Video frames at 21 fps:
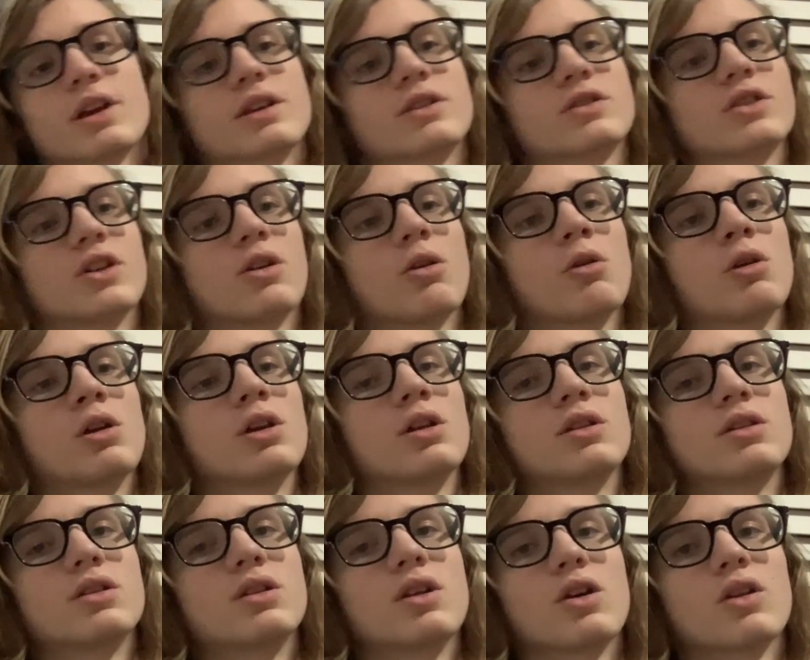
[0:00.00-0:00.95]
So
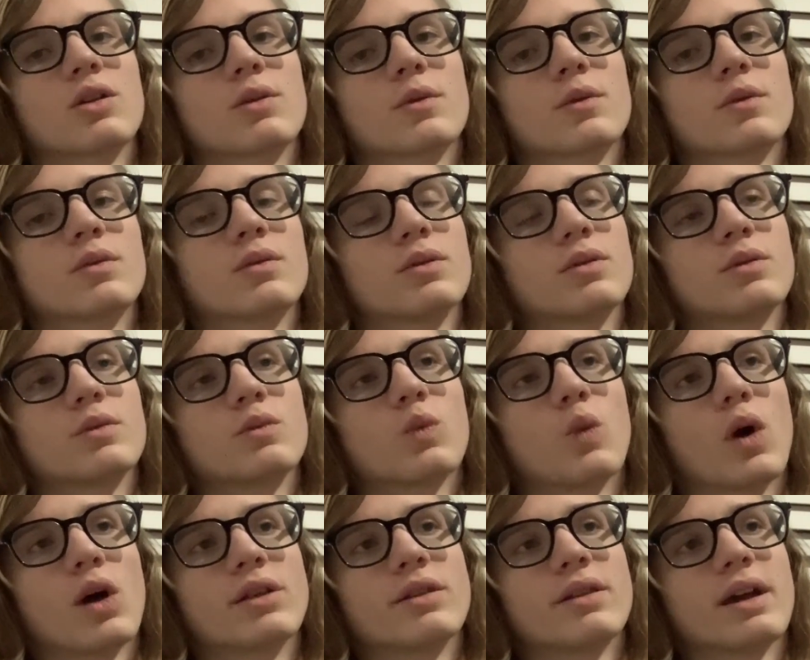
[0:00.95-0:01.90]
the only
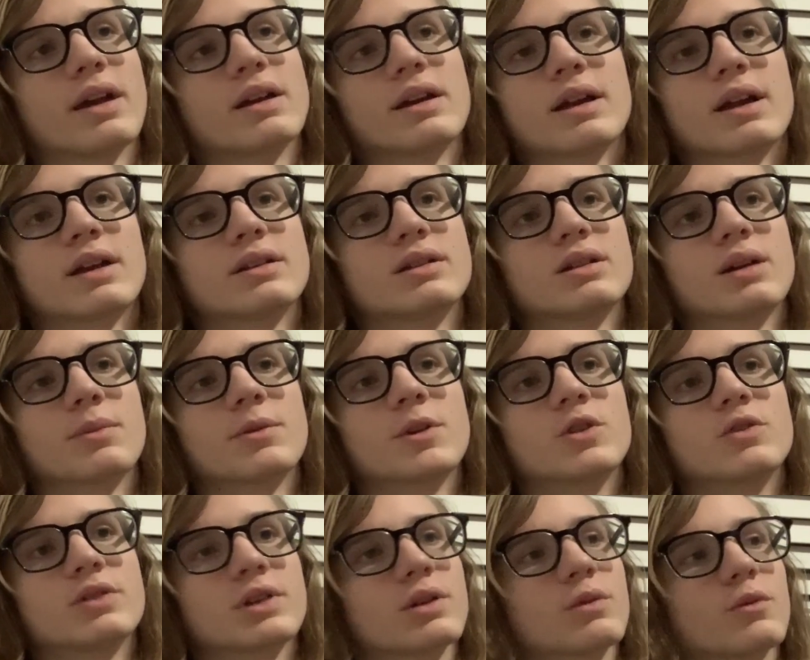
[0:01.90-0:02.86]
one that I ended up
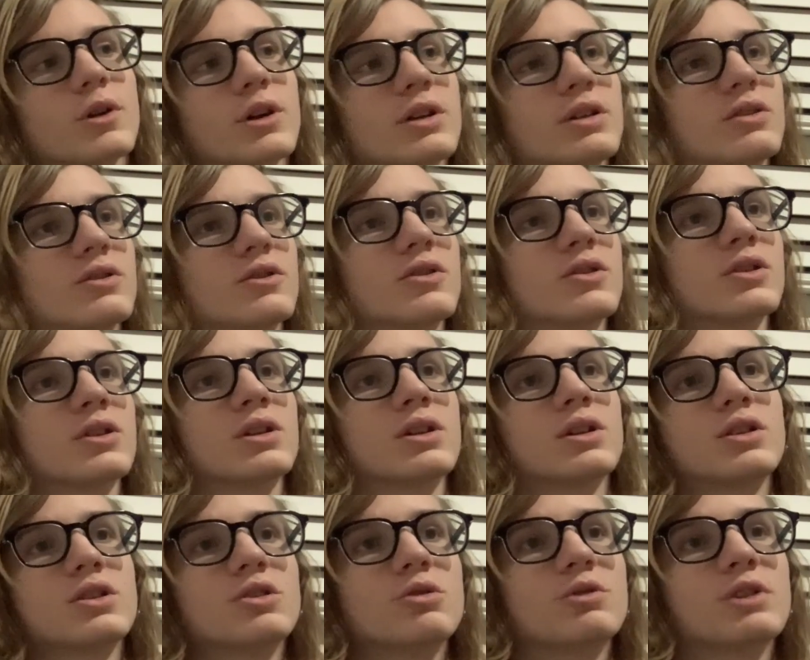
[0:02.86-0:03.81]
using was
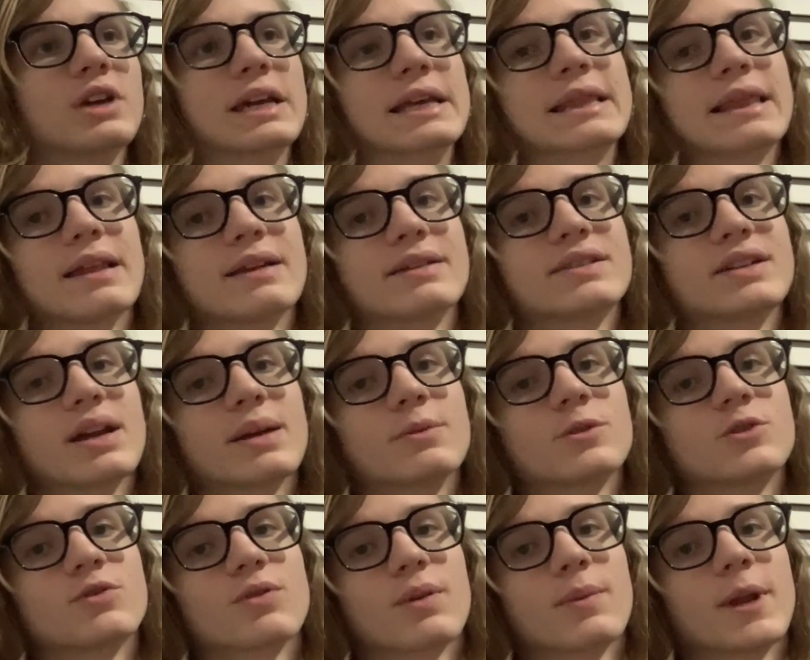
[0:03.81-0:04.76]
you take less damage
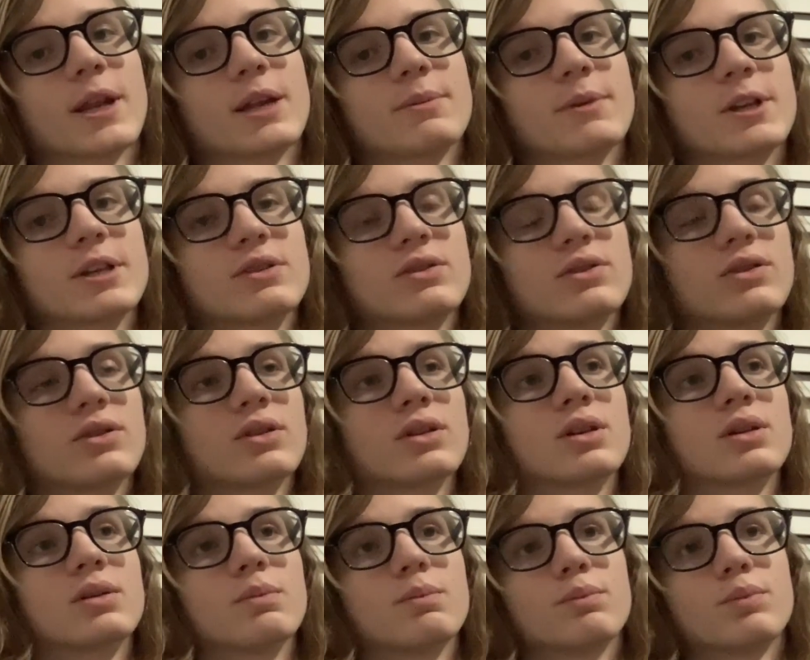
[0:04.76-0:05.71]
from enemies,
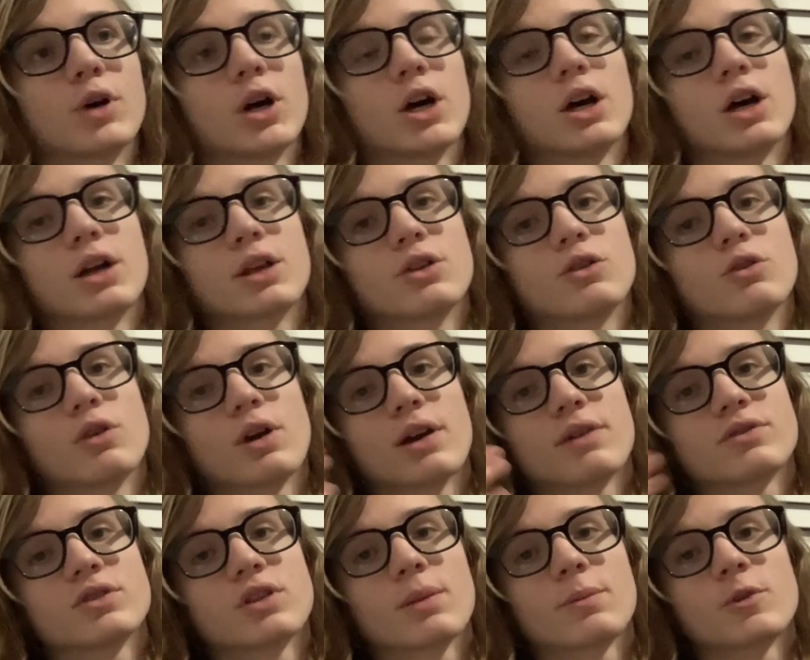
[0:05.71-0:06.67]
but you have
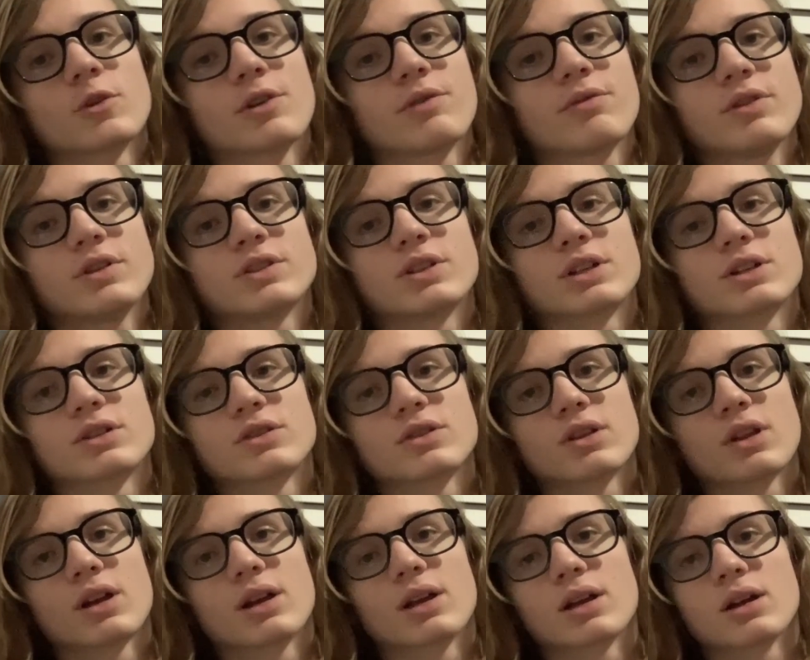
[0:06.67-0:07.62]
slippery physics,
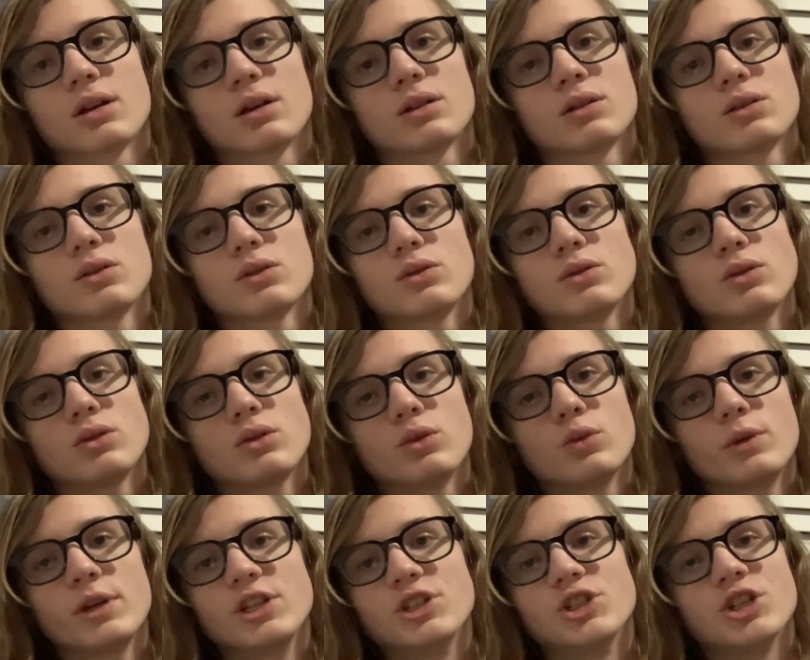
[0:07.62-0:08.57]
like
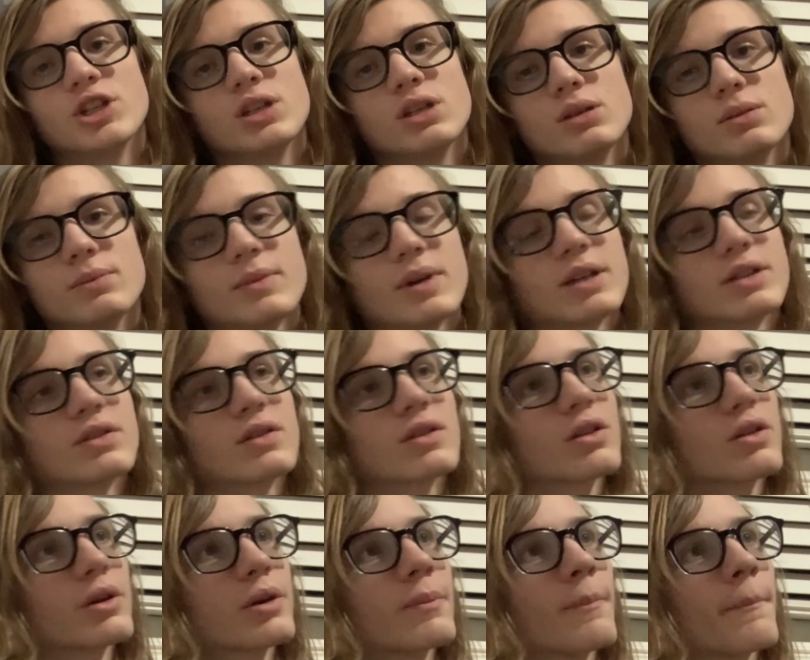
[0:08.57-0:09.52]
Luigi,
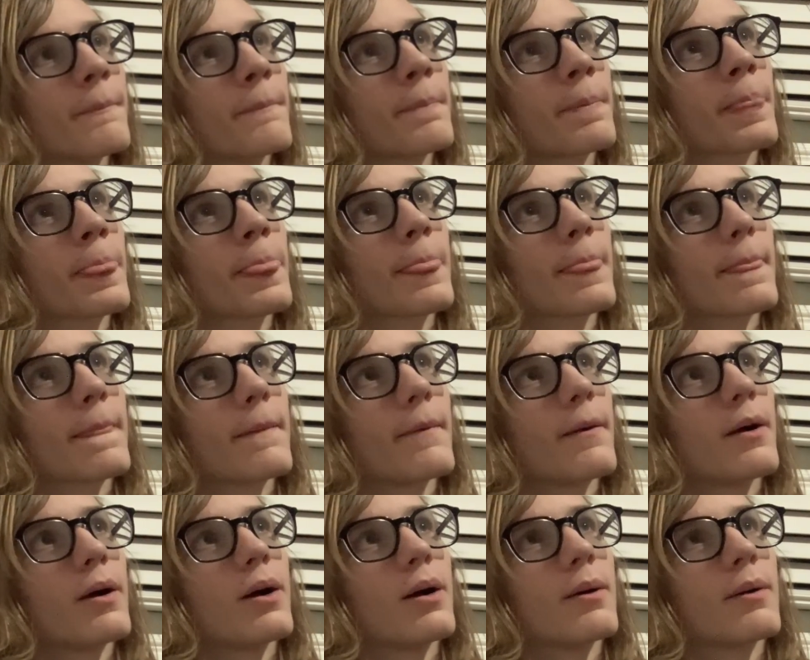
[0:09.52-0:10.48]
basically.
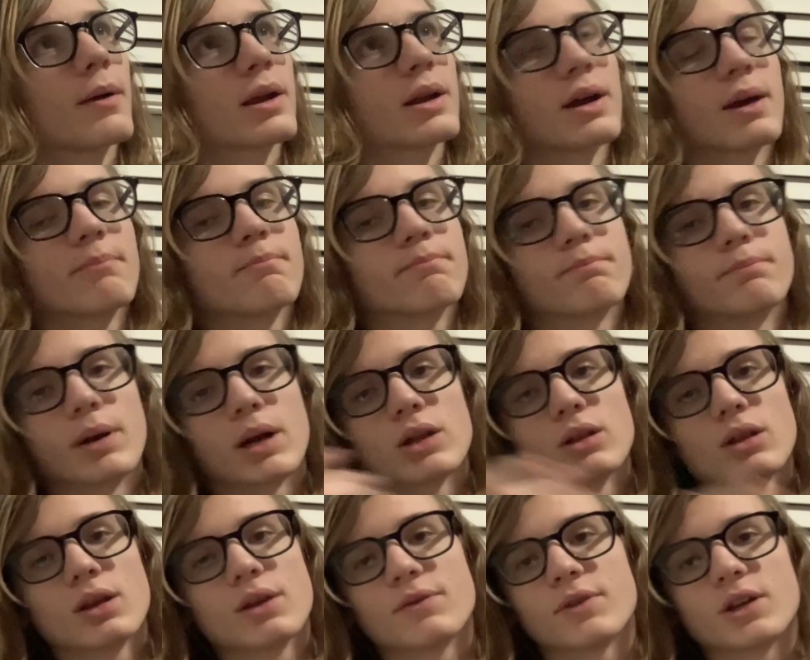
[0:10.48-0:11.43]
And I
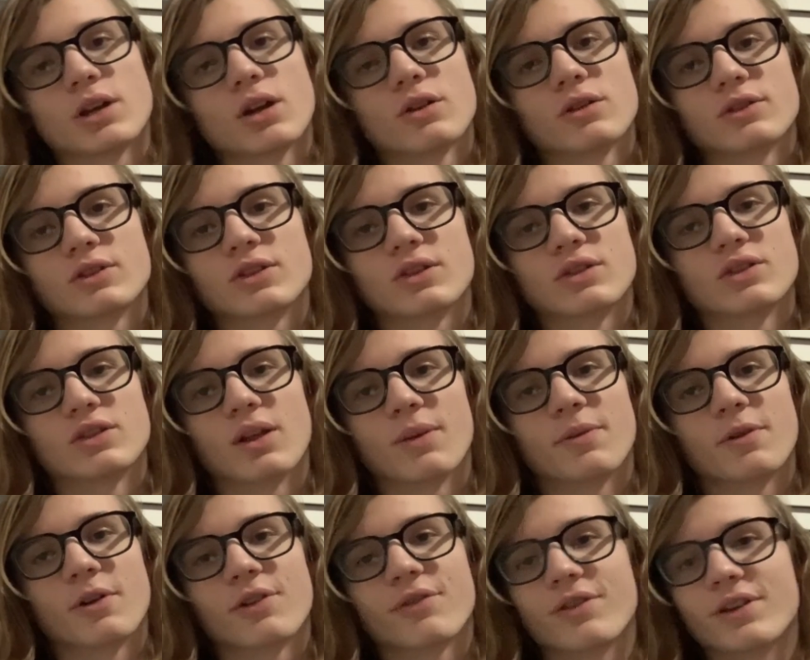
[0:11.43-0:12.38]
barely even noticed the
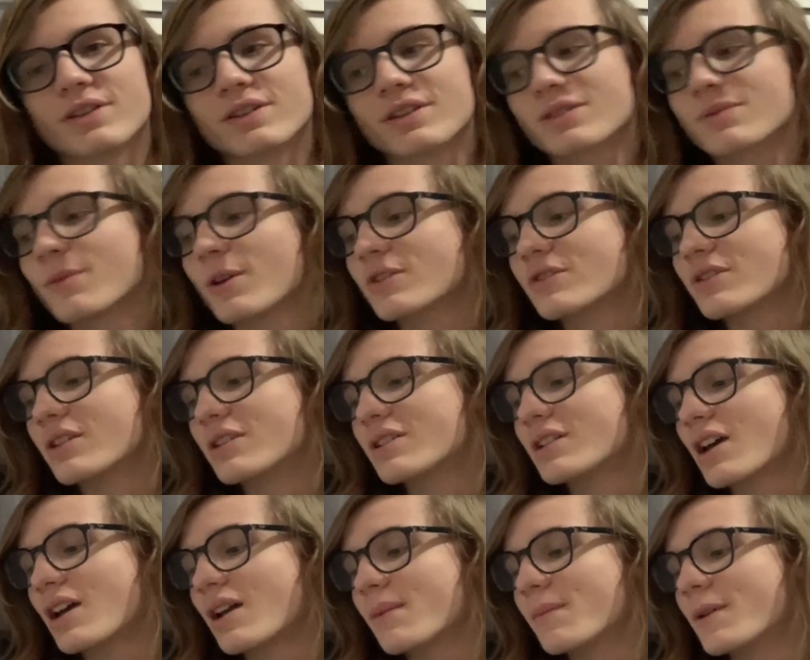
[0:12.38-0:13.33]
slippery physics most of the
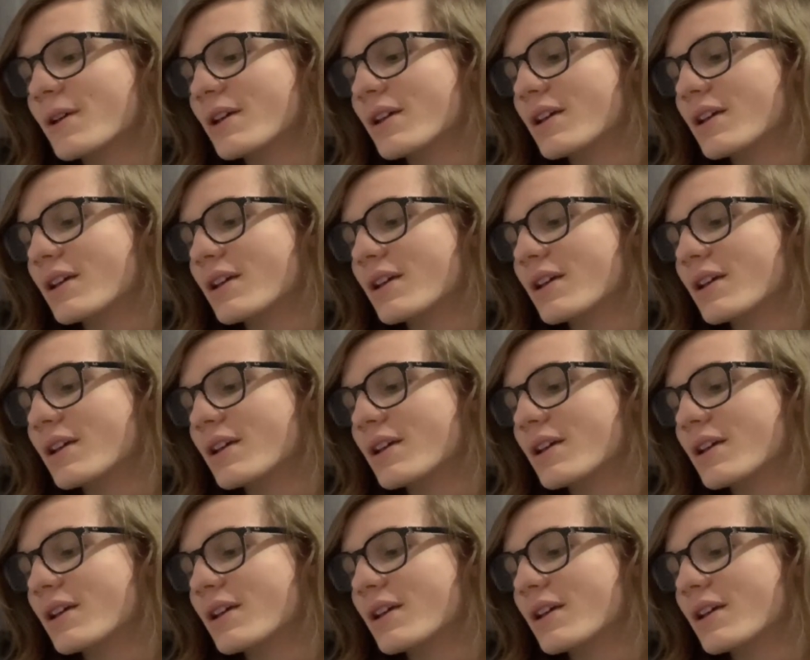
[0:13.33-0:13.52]
time.